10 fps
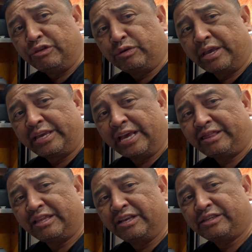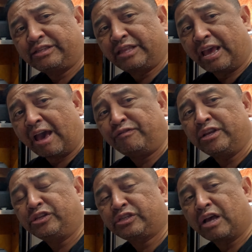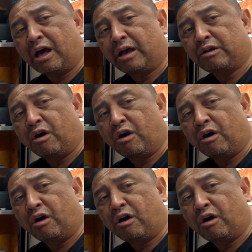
You can get this, they have it in stock